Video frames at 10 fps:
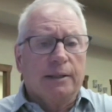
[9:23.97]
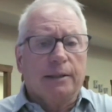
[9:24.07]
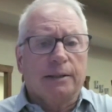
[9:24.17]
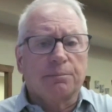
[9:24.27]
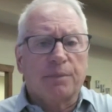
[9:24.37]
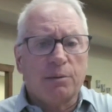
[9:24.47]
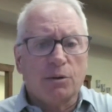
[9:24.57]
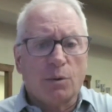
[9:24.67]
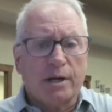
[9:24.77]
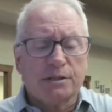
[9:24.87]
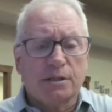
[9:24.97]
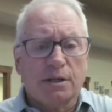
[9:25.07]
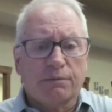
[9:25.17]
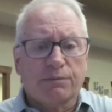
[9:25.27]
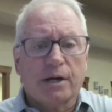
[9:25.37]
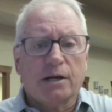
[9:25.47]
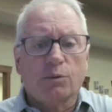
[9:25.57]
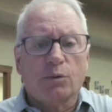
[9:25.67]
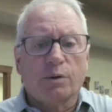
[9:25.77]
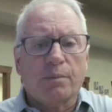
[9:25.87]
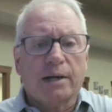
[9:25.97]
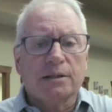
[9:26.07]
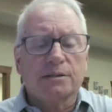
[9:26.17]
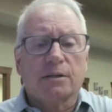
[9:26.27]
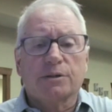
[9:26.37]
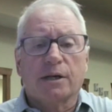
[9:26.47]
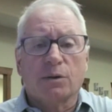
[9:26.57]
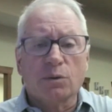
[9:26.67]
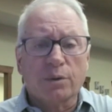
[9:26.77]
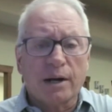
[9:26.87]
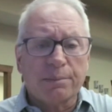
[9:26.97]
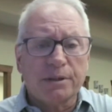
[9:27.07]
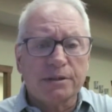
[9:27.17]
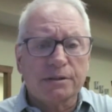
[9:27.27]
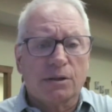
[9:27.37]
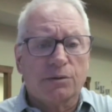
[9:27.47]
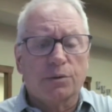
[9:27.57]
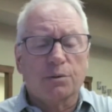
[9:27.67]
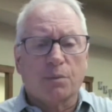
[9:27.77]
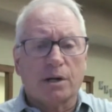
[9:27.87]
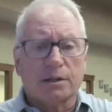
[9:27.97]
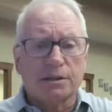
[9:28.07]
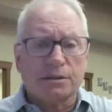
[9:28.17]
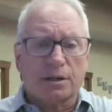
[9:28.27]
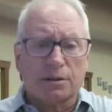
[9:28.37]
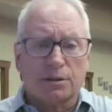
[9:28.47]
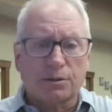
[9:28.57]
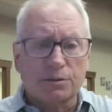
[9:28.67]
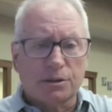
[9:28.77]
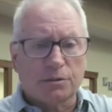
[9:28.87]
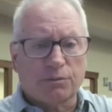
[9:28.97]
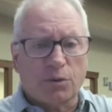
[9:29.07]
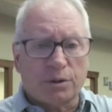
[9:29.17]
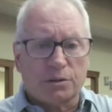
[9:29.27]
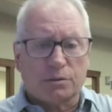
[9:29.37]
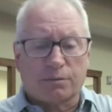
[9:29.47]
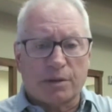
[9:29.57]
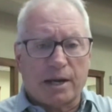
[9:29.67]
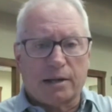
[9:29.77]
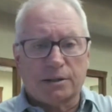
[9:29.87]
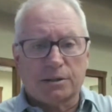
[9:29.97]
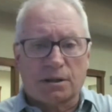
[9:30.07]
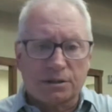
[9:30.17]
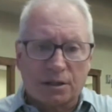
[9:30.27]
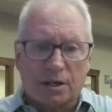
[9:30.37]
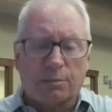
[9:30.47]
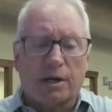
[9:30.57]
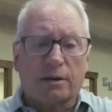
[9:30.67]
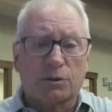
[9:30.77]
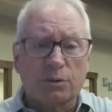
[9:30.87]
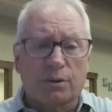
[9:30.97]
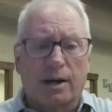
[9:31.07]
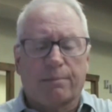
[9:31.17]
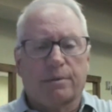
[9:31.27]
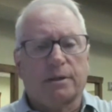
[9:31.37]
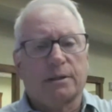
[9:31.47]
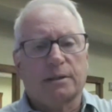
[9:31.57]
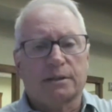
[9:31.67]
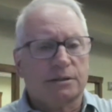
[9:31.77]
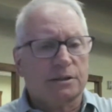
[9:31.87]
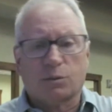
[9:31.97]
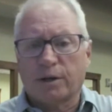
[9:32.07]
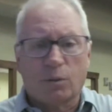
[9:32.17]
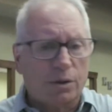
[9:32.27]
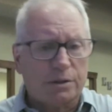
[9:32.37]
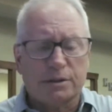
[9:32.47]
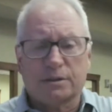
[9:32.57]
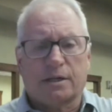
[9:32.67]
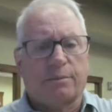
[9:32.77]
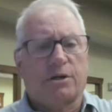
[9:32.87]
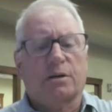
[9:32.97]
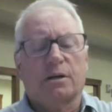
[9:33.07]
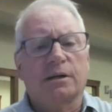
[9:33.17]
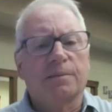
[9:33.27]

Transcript: Maybe the WASD on Friday will remind us how tight old crop is, although the market is starting to lose its focus from that. It's going to start to buy new crop. That's just the way it works this time of year.